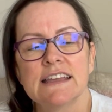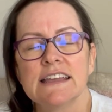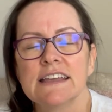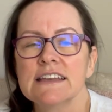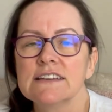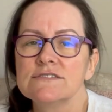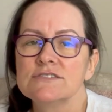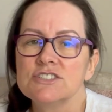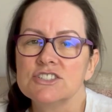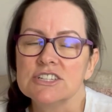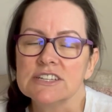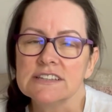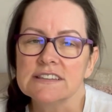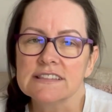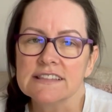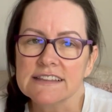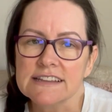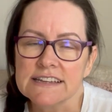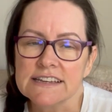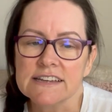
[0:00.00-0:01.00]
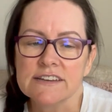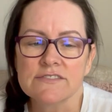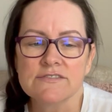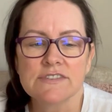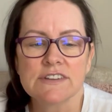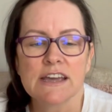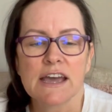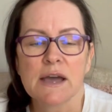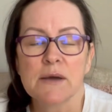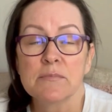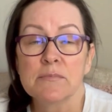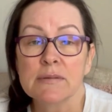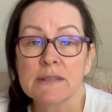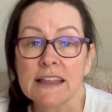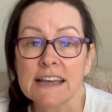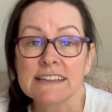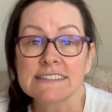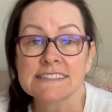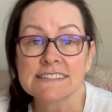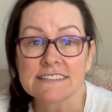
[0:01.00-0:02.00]
if she lived a
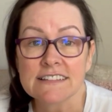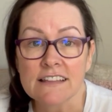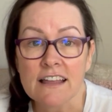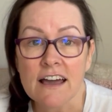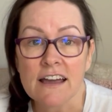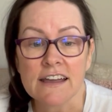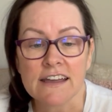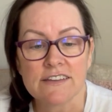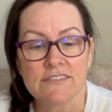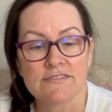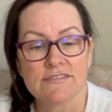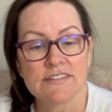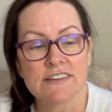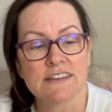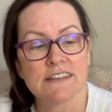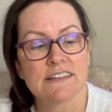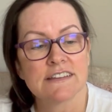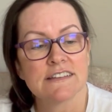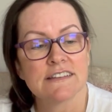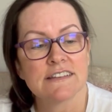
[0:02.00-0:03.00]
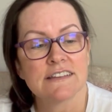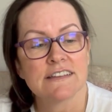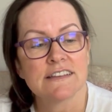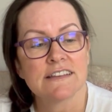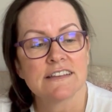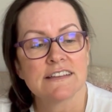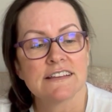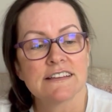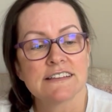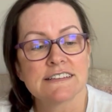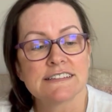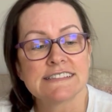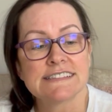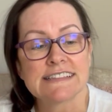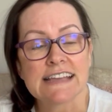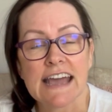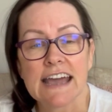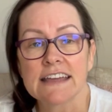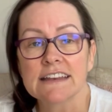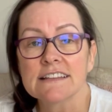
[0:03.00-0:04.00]
blessed life?
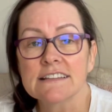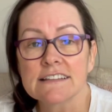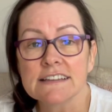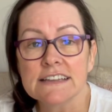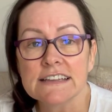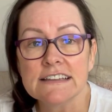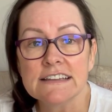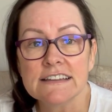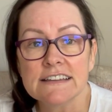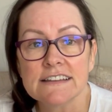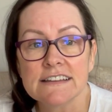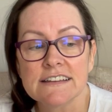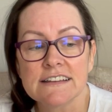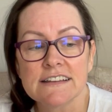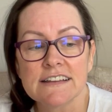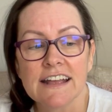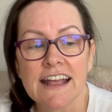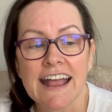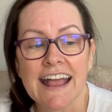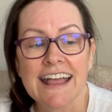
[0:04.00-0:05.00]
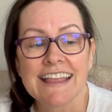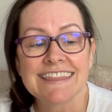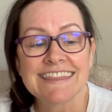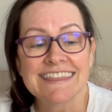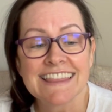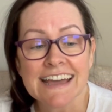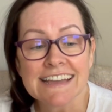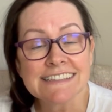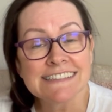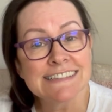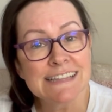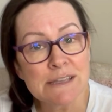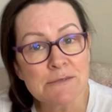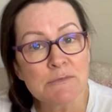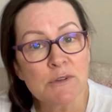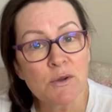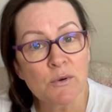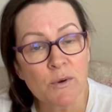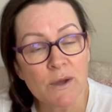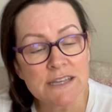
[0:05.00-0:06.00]
Sadly, that
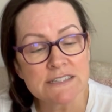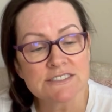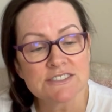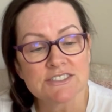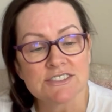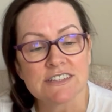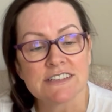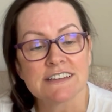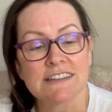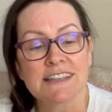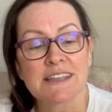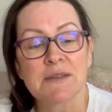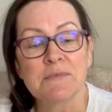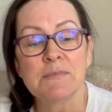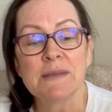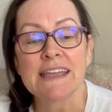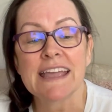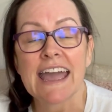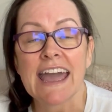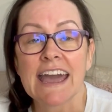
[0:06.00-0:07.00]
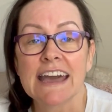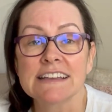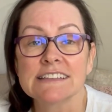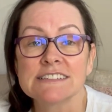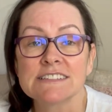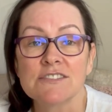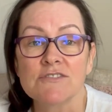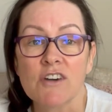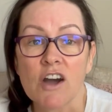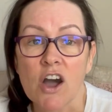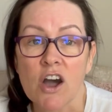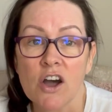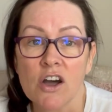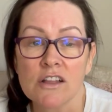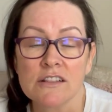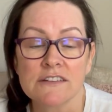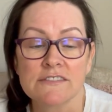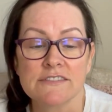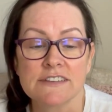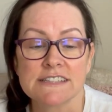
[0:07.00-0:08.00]
same question can be asked of
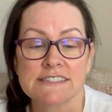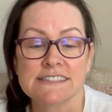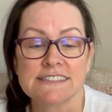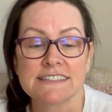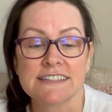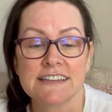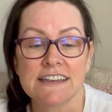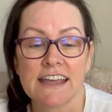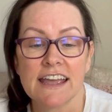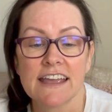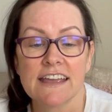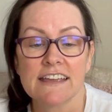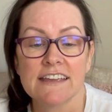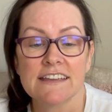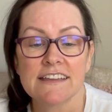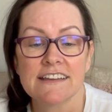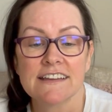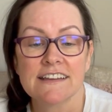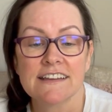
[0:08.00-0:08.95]
all of us today.